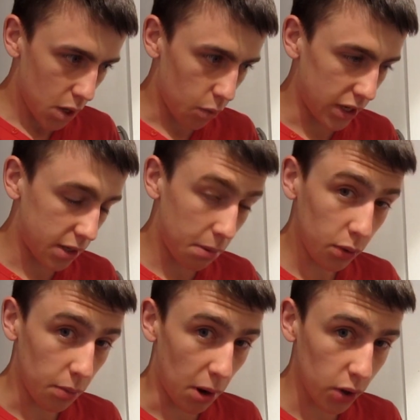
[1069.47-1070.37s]
we need to
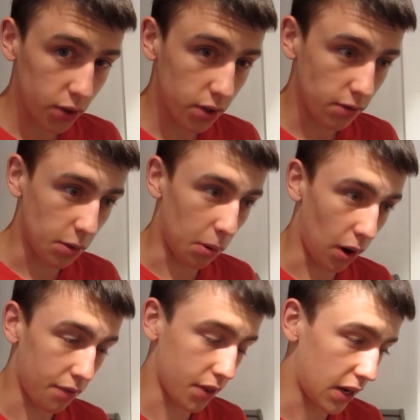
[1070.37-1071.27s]
build the box to
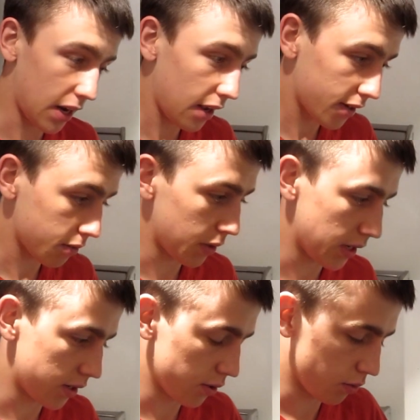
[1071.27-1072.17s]
put everything in it. We
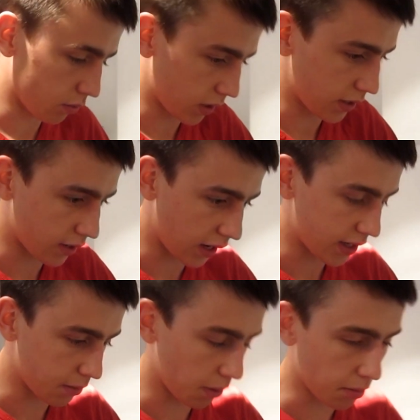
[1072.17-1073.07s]
need to
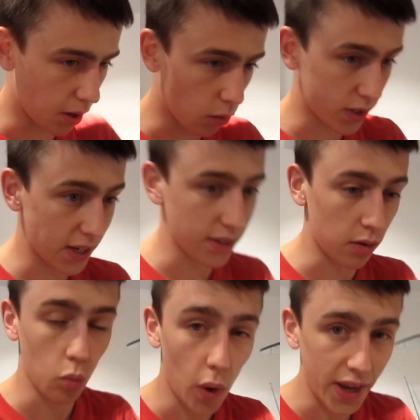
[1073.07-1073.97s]
insulate it, blah, blah, blah, test
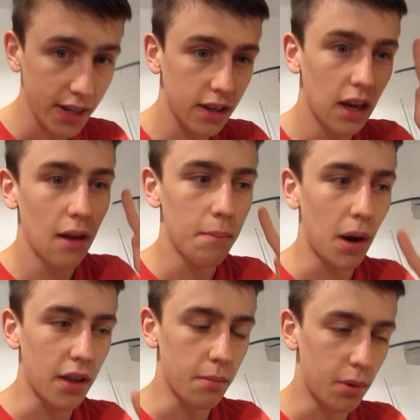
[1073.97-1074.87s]
it, weigh it,
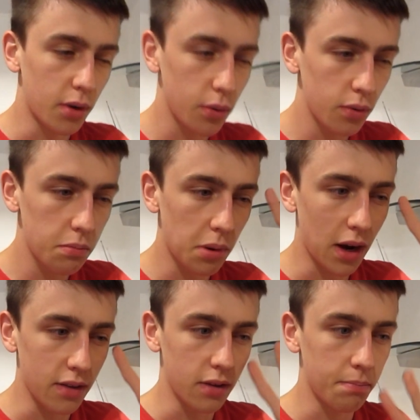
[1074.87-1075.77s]
buy the balloon,
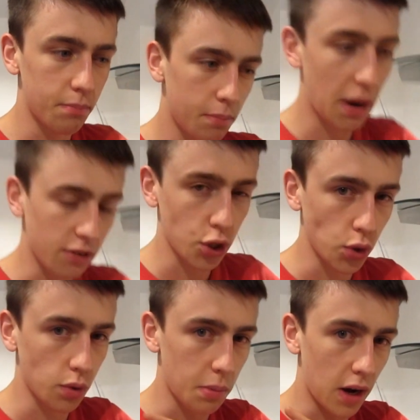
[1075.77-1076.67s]
buy the
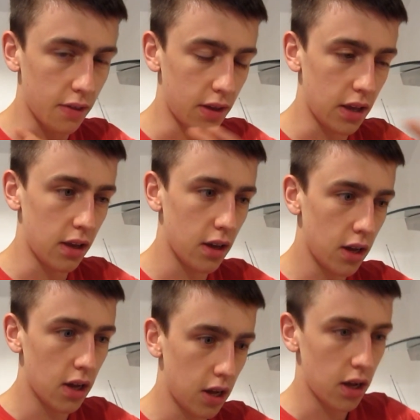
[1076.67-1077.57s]
parachute, buy the...
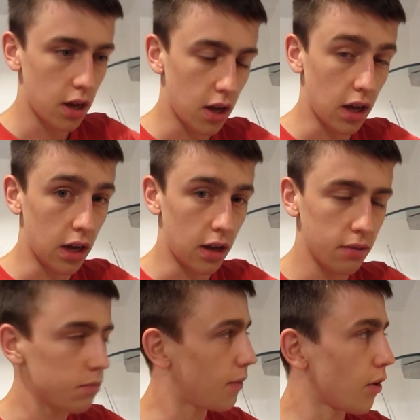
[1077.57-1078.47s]

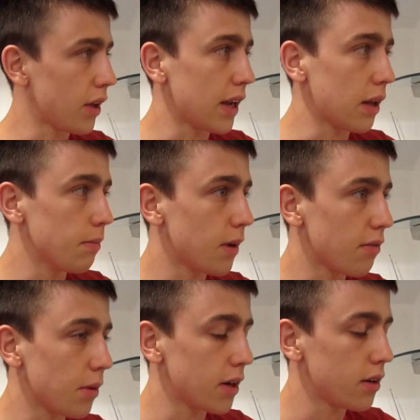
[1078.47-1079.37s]
we've got the helium,
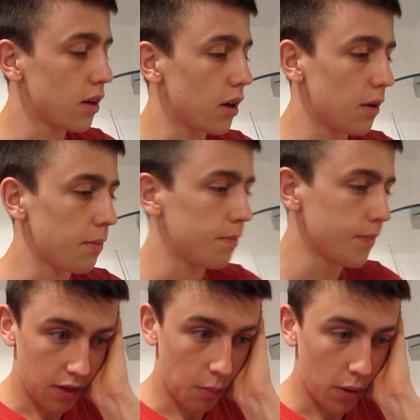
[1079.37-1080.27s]
never mind.
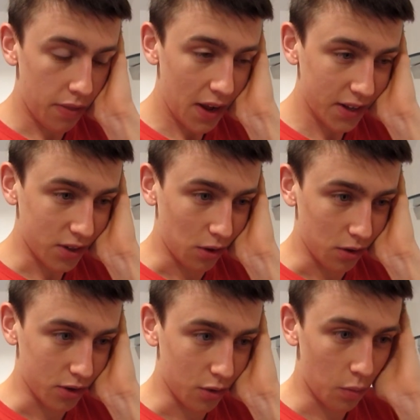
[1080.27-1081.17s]
Then when that's
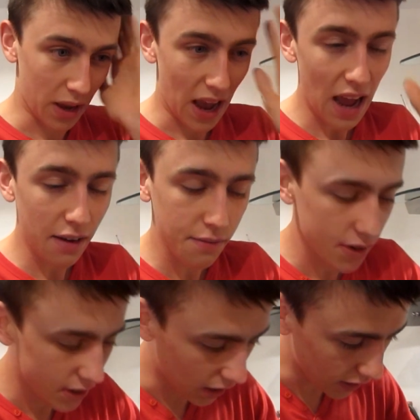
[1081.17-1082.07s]
all done, we
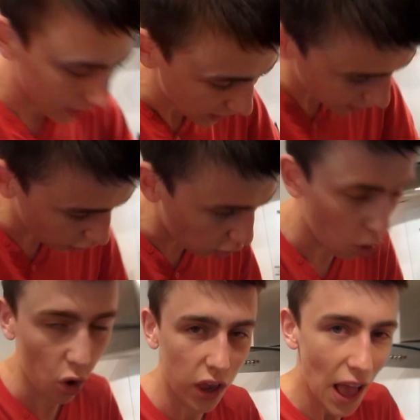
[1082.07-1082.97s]
advertise it to
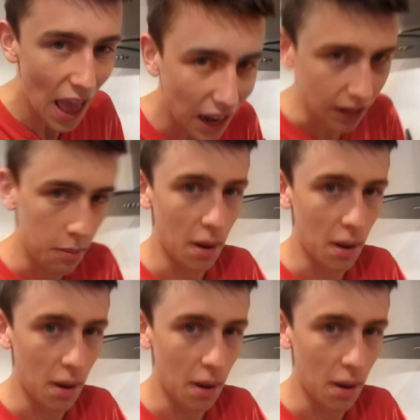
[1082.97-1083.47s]
all hell and